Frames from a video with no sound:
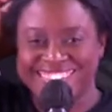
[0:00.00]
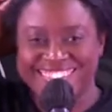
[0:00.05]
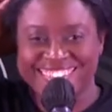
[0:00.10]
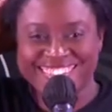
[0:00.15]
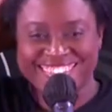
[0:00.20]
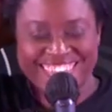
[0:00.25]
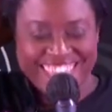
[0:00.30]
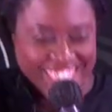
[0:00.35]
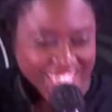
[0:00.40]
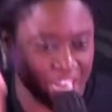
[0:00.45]

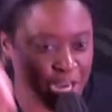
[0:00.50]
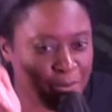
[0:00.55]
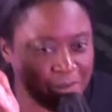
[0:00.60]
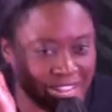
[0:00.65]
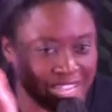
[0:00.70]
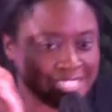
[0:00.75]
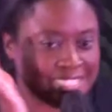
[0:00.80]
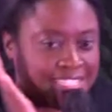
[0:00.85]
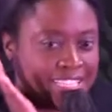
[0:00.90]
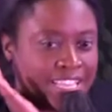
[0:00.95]
Did you hear what
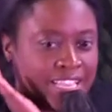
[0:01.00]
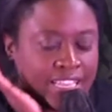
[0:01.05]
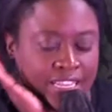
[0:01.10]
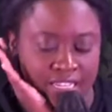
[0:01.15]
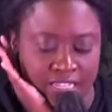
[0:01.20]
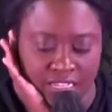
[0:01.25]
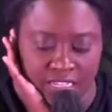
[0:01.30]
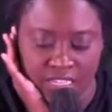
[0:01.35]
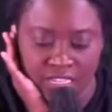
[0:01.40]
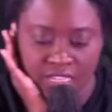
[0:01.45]
I
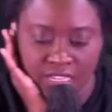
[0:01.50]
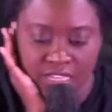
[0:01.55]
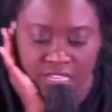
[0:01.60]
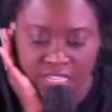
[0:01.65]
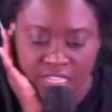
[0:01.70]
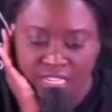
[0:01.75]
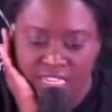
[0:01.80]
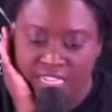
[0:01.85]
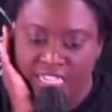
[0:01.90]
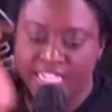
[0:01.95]
said?
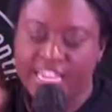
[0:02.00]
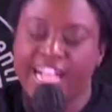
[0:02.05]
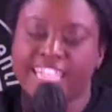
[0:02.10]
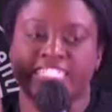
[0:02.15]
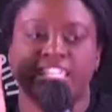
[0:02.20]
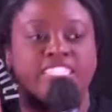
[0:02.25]
Not to